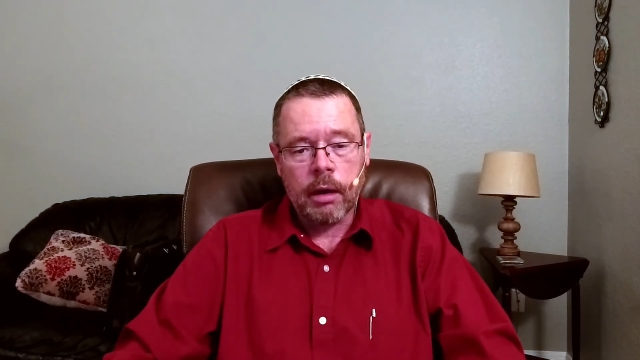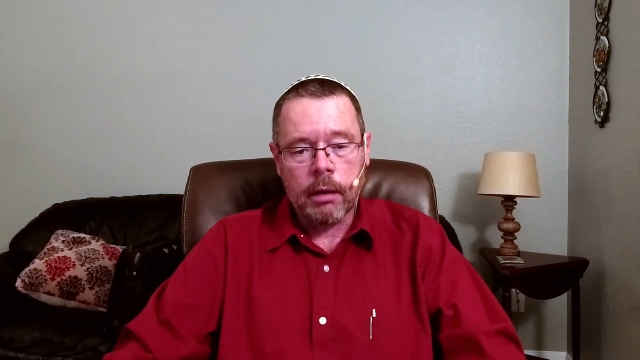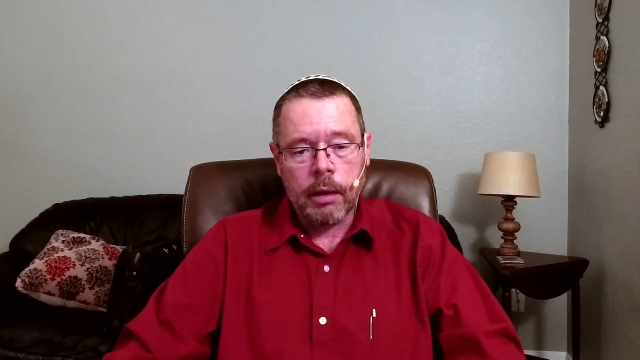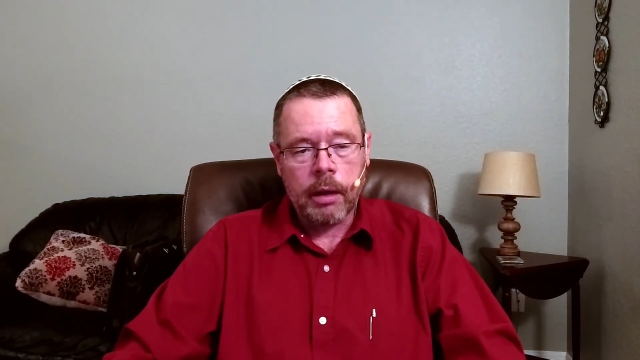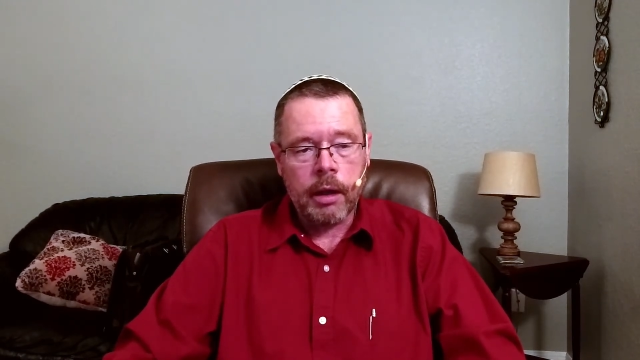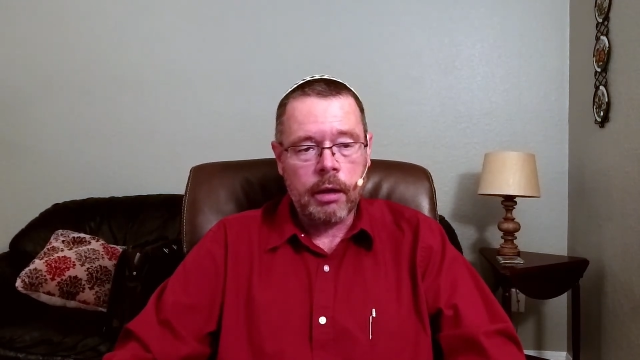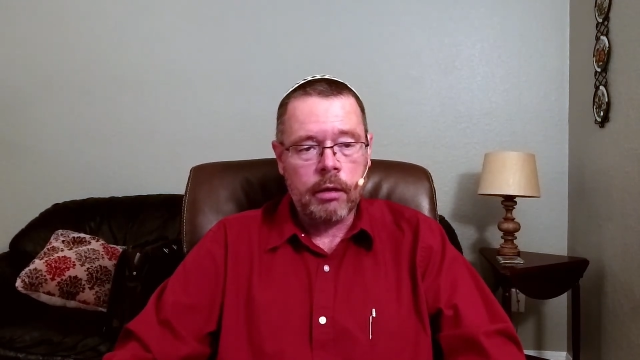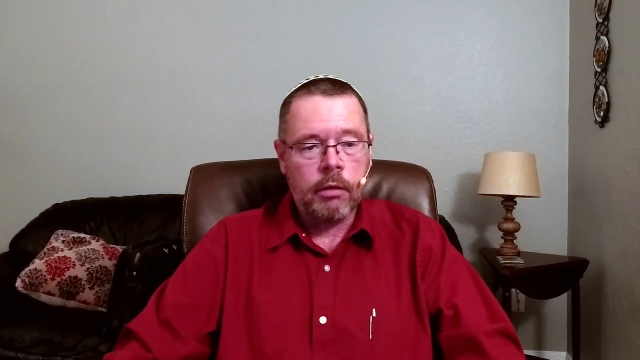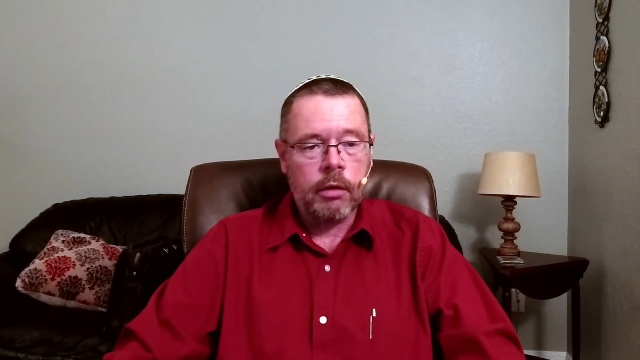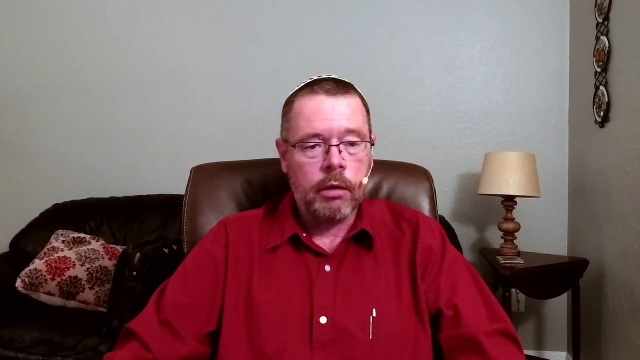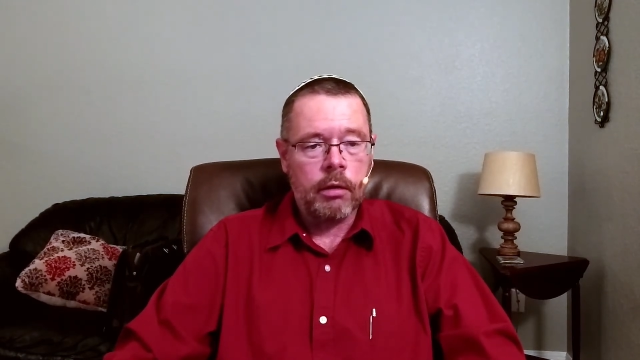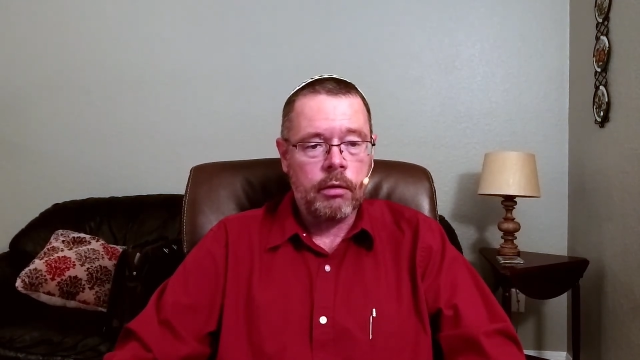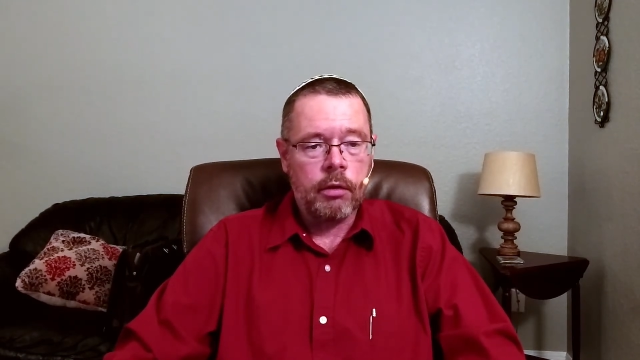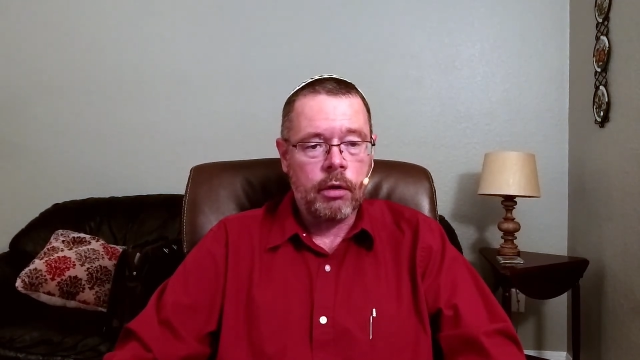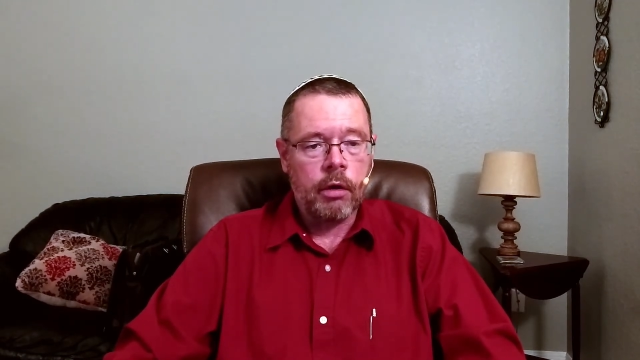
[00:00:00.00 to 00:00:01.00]
I need to
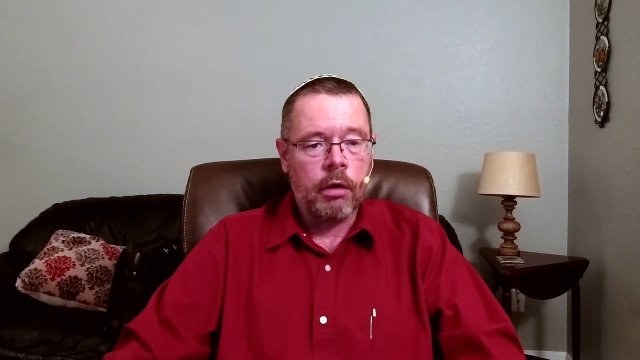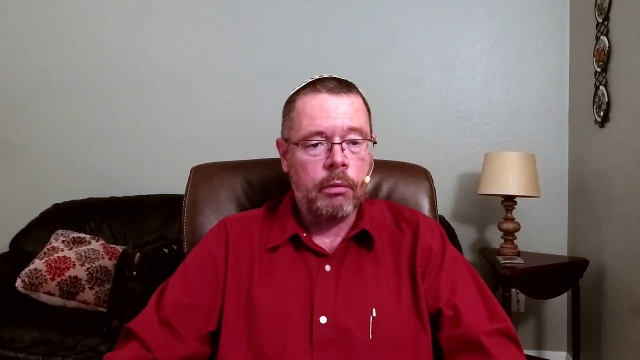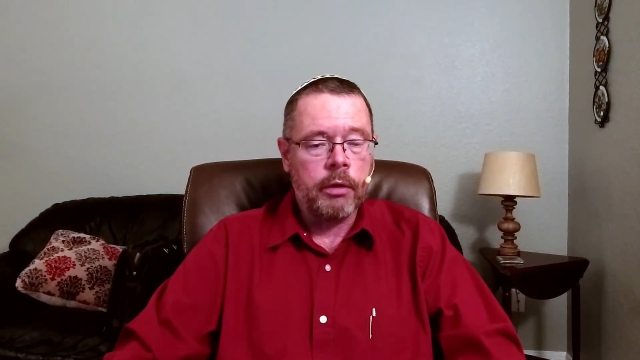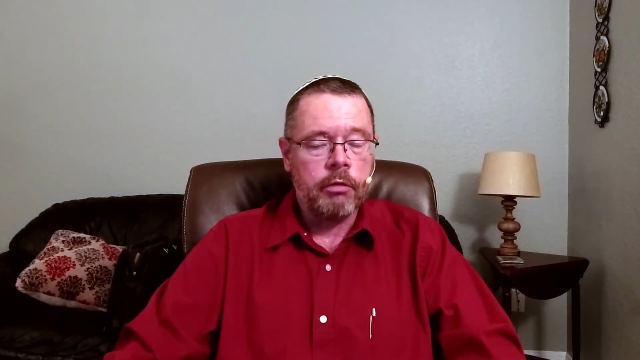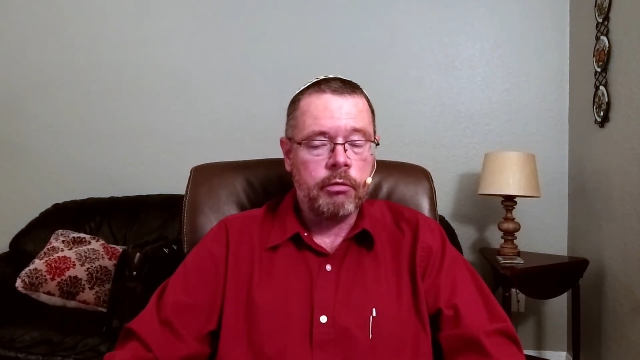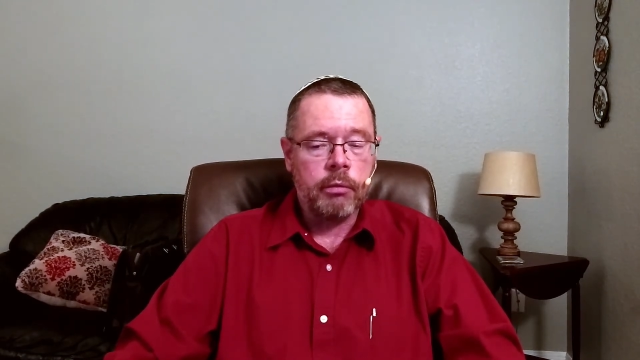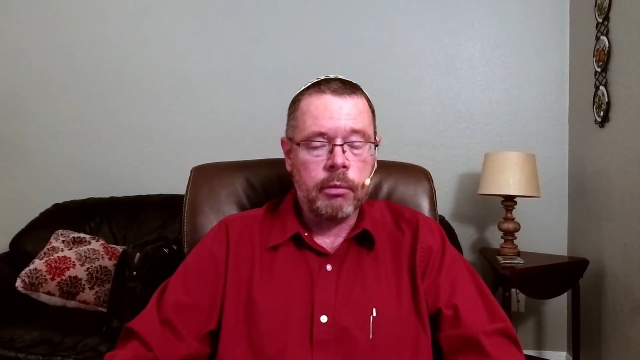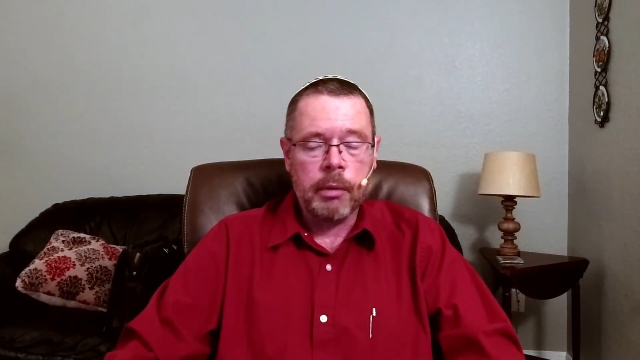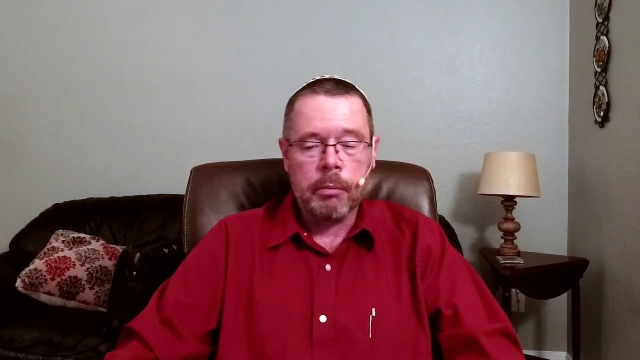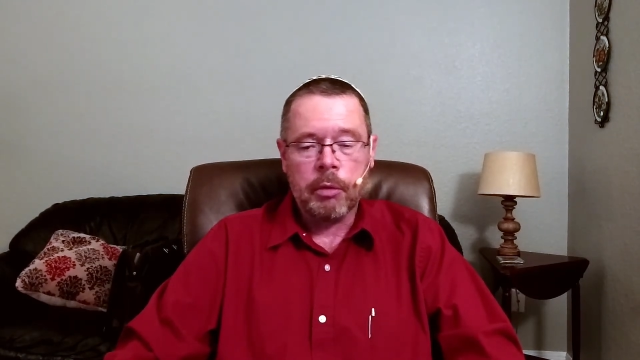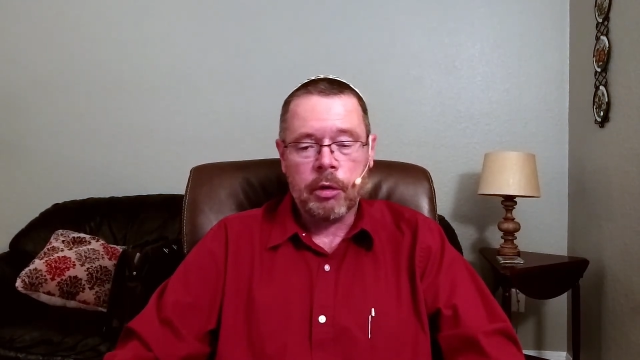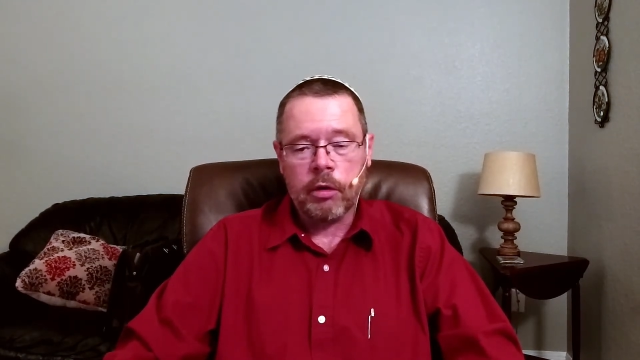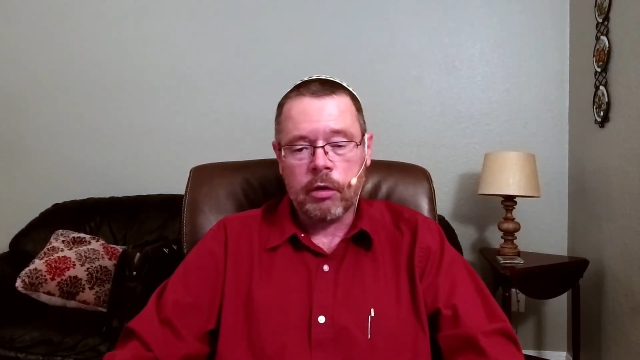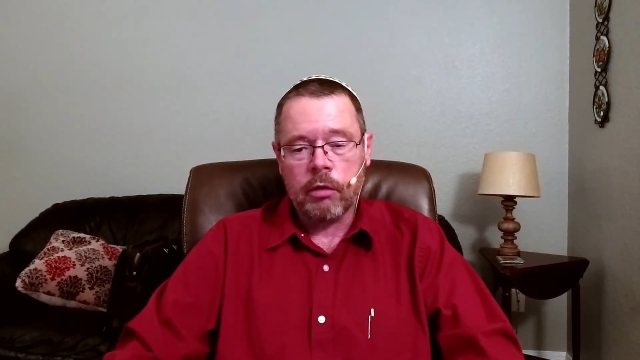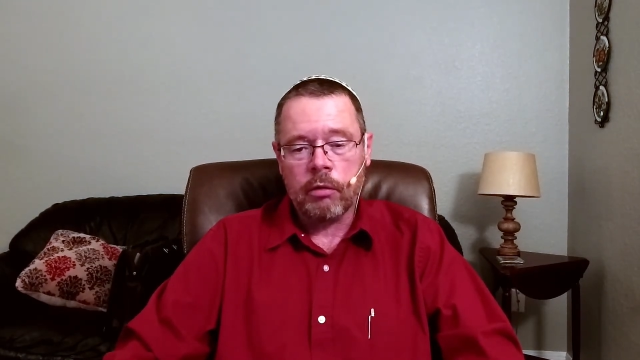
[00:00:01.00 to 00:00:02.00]
always remember
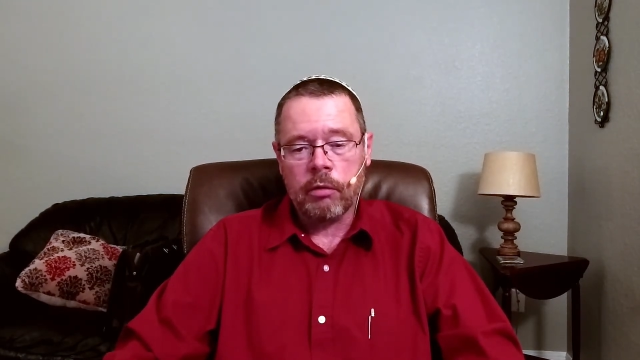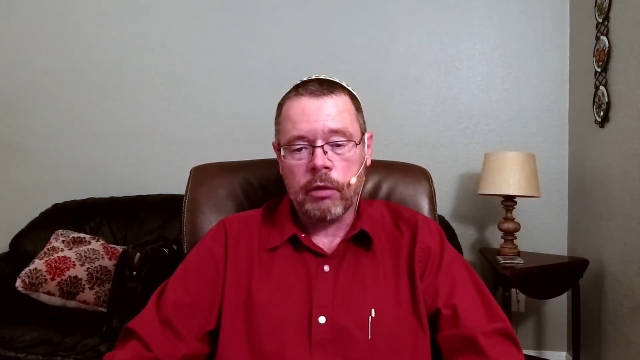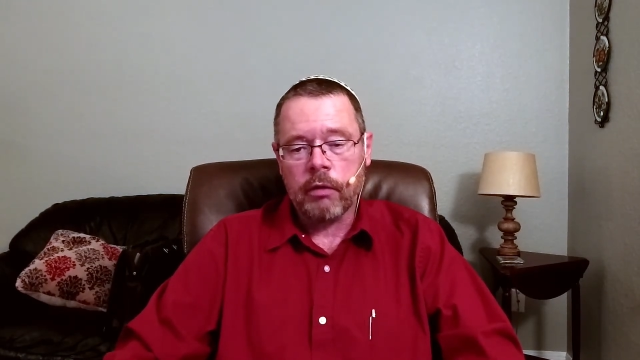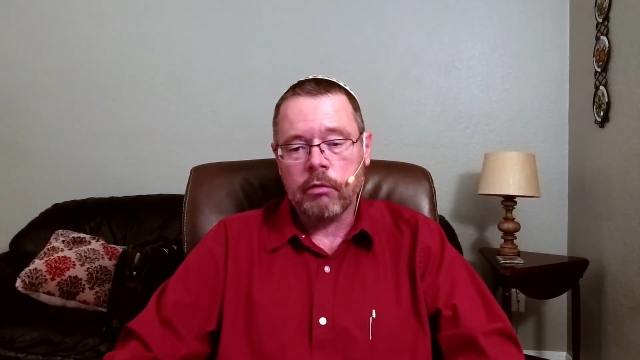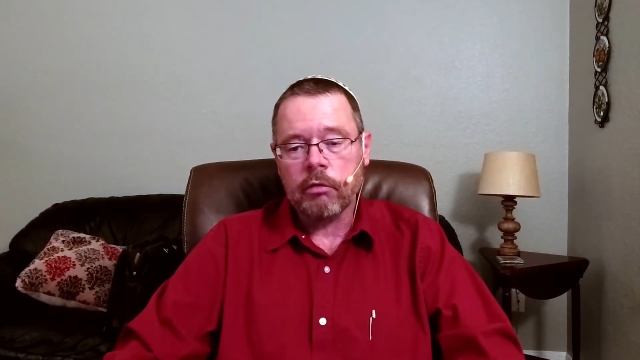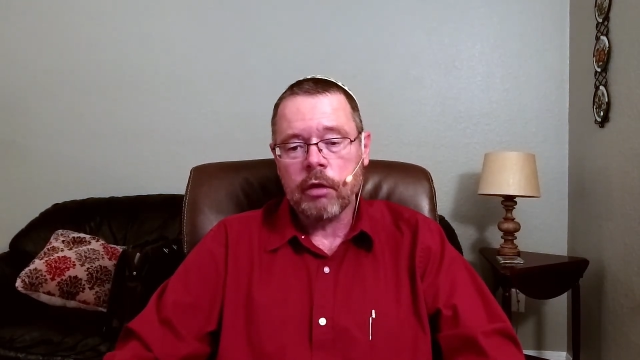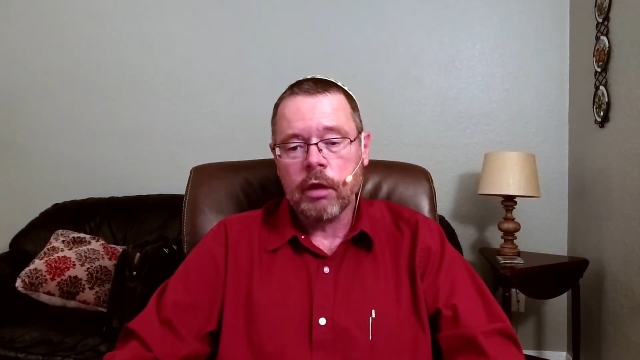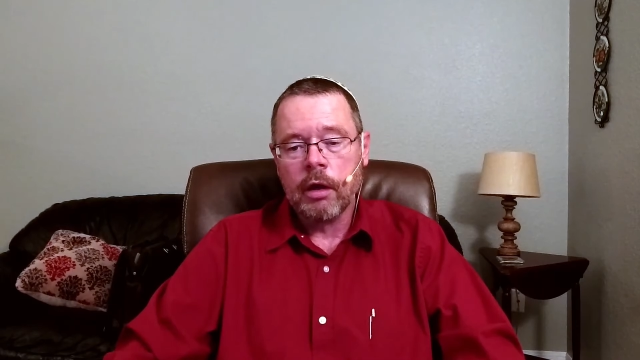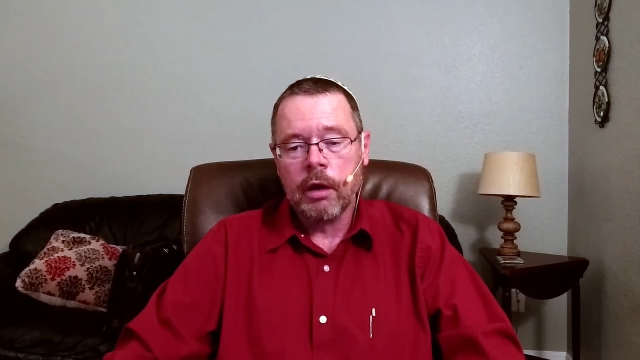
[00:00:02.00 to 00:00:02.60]
to do this.